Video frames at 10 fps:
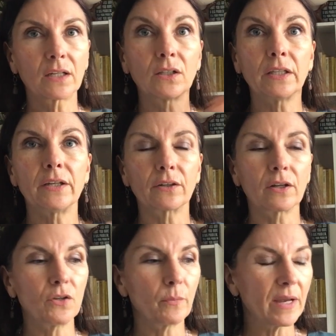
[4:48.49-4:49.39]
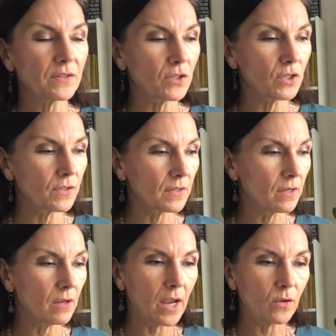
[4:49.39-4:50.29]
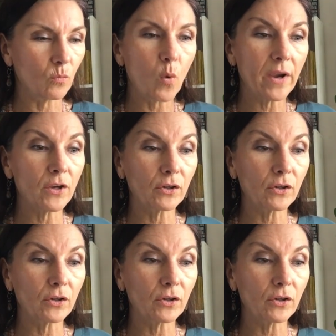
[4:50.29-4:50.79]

clear on your messages and what